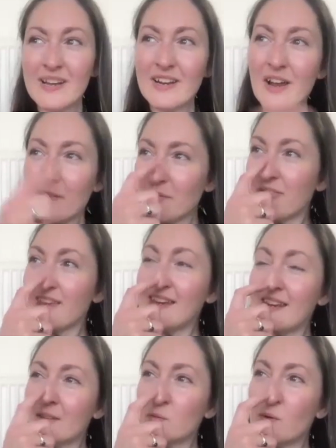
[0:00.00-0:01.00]
of weird
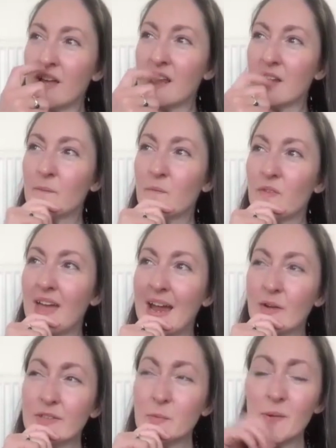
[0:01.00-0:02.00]
thinking as well,
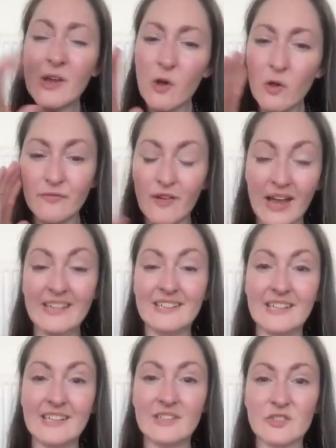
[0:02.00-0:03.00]
how did we all
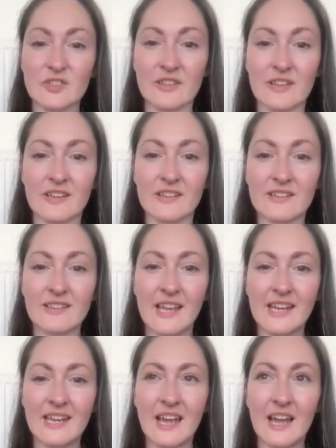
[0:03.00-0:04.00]
find each other?
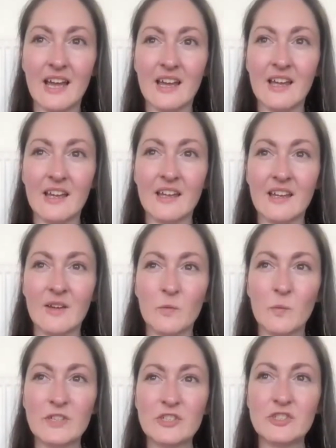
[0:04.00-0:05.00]
Like
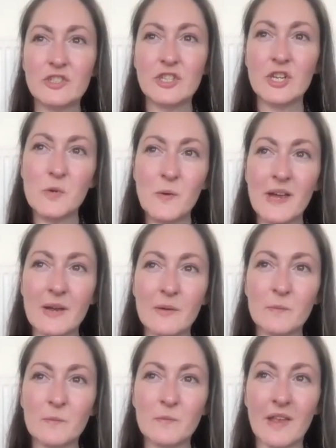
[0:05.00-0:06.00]
we just knew
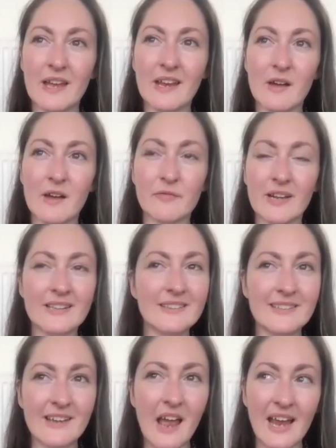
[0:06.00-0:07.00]
where like our
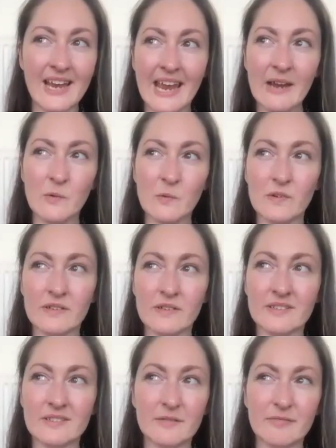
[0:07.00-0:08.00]
friends would hang out
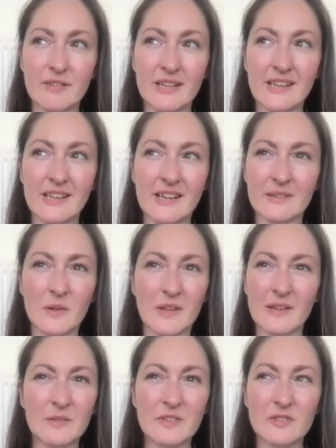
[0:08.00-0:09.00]
and stuff like that as
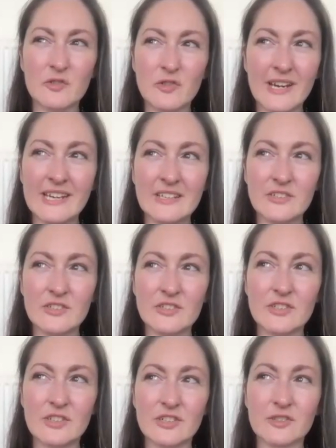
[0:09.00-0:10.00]
well. That was
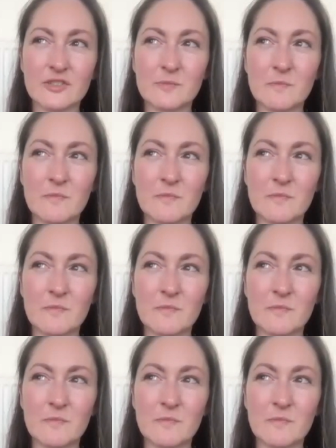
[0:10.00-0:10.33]
strange to just